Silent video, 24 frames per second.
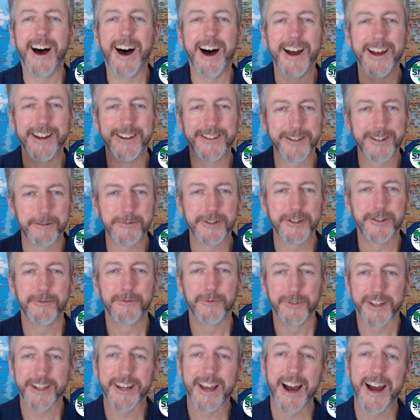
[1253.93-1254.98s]
in terms
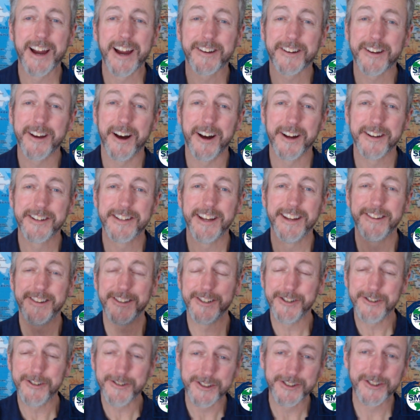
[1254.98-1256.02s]
of the kind of content that
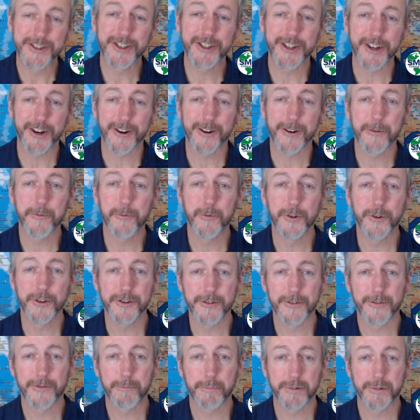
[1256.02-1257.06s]
you can share with
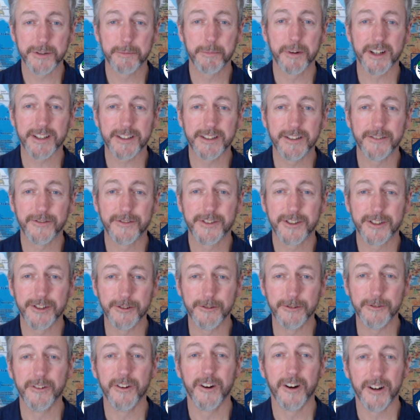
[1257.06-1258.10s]
your prospective
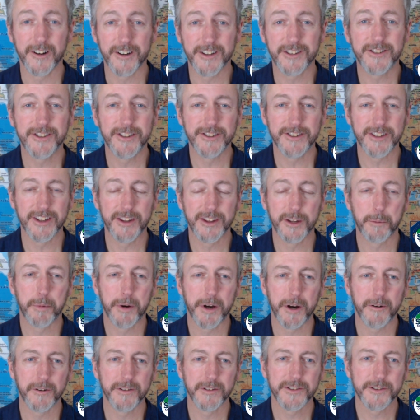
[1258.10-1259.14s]
student audiences and their
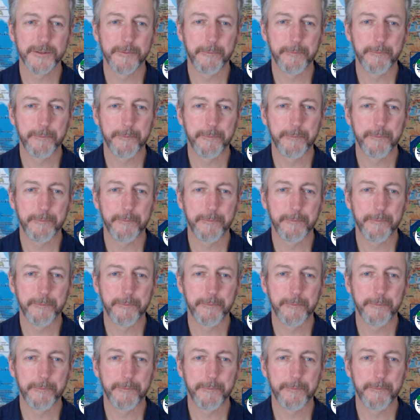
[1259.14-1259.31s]
parents.